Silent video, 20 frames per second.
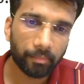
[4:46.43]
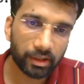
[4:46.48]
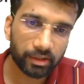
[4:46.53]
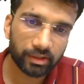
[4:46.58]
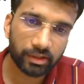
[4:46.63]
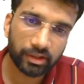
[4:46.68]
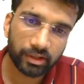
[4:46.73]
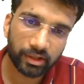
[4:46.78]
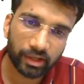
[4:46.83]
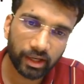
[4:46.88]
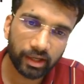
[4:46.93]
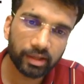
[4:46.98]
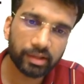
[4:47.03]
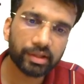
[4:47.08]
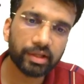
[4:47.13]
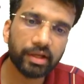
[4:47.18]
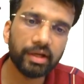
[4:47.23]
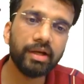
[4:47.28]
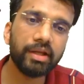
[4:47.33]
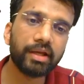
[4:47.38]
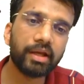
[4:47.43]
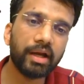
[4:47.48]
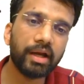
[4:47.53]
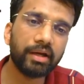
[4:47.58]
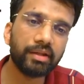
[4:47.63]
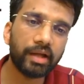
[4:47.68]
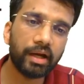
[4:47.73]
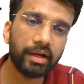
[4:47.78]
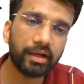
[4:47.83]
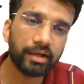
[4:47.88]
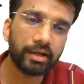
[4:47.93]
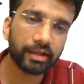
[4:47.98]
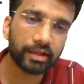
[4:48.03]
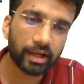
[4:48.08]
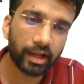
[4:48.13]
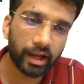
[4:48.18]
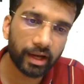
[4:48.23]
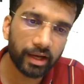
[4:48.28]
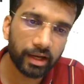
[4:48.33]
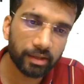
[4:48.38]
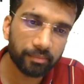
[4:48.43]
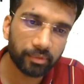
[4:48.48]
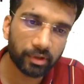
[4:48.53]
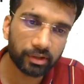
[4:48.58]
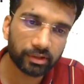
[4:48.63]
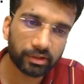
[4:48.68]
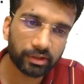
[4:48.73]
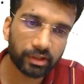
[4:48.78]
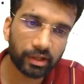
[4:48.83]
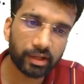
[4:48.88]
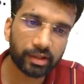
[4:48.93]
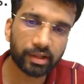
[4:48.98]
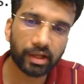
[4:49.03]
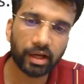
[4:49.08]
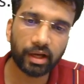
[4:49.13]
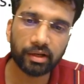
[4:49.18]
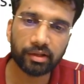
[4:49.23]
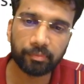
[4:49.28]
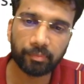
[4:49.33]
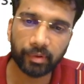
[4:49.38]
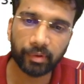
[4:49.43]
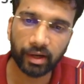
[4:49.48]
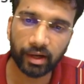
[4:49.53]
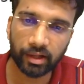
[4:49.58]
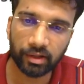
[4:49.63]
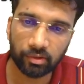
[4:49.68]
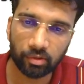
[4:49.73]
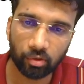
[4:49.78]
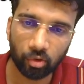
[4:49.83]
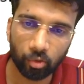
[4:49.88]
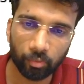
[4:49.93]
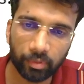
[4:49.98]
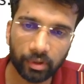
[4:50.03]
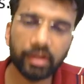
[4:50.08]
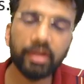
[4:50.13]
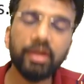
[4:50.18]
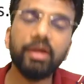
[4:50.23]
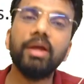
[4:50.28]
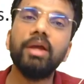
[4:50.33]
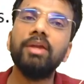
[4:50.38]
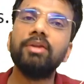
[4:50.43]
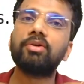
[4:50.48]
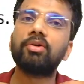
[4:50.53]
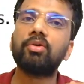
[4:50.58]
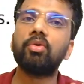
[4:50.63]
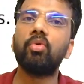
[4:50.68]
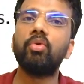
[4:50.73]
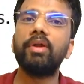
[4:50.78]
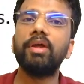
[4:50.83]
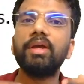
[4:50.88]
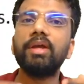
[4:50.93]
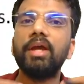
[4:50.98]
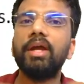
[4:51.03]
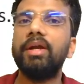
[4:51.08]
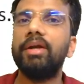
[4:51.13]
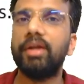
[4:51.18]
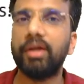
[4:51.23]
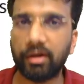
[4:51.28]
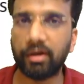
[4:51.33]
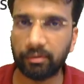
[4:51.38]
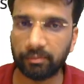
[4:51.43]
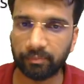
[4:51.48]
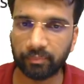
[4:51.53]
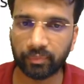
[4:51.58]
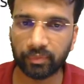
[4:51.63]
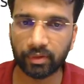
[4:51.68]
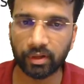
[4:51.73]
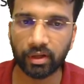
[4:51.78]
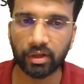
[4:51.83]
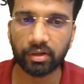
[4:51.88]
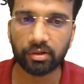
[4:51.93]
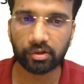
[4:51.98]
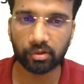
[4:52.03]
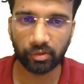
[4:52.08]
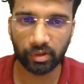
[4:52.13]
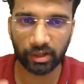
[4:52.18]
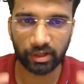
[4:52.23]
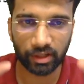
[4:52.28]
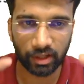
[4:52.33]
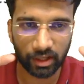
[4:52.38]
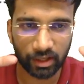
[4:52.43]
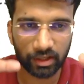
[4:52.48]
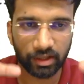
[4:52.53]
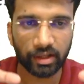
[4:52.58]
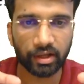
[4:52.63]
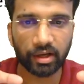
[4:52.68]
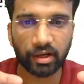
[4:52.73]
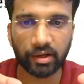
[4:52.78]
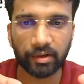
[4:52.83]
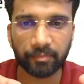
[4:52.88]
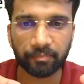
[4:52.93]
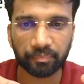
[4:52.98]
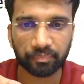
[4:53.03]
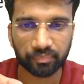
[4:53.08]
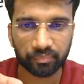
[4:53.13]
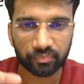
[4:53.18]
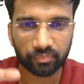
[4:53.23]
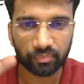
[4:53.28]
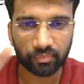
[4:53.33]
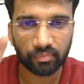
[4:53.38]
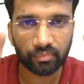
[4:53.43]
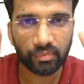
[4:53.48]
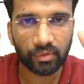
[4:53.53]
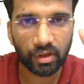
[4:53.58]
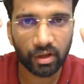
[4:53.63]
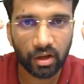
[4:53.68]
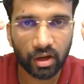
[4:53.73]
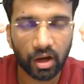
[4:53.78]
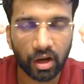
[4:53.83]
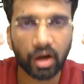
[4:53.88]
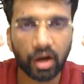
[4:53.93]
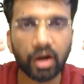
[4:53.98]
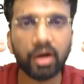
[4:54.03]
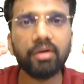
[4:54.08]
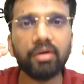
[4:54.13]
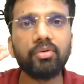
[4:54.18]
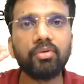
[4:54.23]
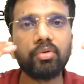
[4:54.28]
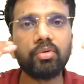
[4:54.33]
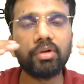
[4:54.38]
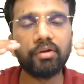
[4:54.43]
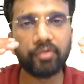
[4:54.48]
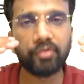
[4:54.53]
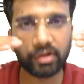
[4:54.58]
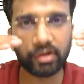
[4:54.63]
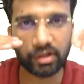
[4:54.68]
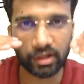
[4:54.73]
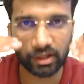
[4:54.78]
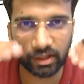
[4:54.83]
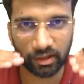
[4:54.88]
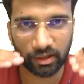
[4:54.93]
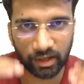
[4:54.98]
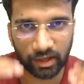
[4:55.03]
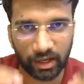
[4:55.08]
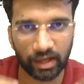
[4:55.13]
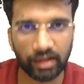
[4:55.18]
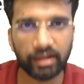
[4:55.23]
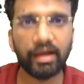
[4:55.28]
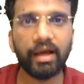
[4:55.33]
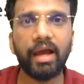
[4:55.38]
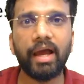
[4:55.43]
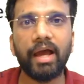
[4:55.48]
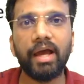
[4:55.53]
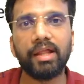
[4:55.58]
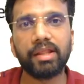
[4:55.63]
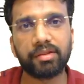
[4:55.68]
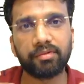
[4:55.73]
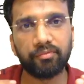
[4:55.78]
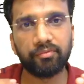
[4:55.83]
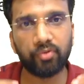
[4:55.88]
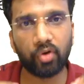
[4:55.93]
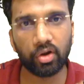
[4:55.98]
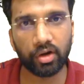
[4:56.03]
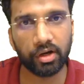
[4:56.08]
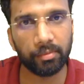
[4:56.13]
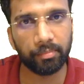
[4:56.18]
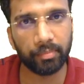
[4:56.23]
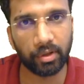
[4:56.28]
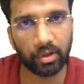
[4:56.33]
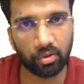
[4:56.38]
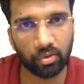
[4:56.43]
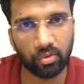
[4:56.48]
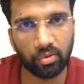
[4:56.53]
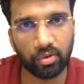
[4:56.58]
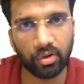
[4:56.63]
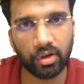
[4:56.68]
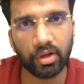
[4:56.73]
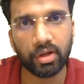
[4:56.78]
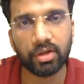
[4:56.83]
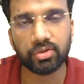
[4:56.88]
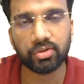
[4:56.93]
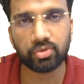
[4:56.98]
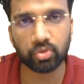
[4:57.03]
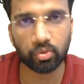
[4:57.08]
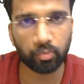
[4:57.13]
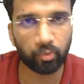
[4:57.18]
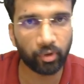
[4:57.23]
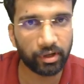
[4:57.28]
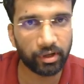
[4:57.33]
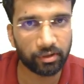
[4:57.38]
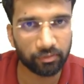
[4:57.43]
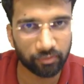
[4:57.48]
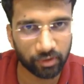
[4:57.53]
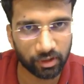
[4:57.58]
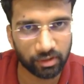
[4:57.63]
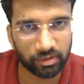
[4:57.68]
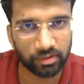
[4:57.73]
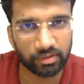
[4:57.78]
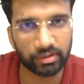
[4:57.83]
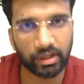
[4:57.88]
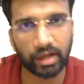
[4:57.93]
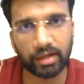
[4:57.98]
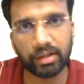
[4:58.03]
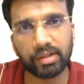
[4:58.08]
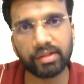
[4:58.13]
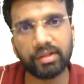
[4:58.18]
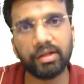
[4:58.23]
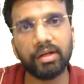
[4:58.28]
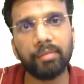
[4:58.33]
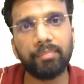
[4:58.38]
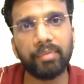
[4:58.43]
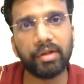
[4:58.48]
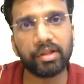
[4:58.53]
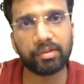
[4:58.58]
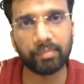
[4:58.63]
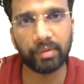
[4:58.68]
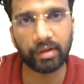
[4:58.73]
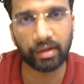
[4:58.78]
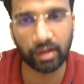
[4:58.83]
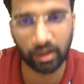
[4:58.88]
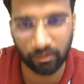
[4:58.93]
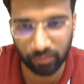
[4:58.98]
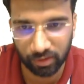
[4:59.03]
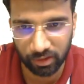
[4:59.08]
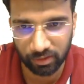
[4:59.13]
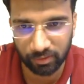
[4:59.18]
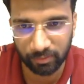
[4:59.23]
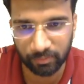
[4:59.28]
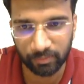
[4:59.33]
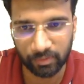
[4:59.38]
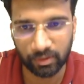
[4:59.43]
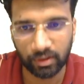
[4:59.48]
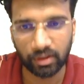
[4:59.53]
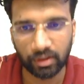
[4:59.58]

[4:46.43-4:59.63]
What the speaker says: but trends indicate that declining birth rates are spreading globally, including India. So in India, our total fertility rate has fallen below 2.1, that is the replacement level.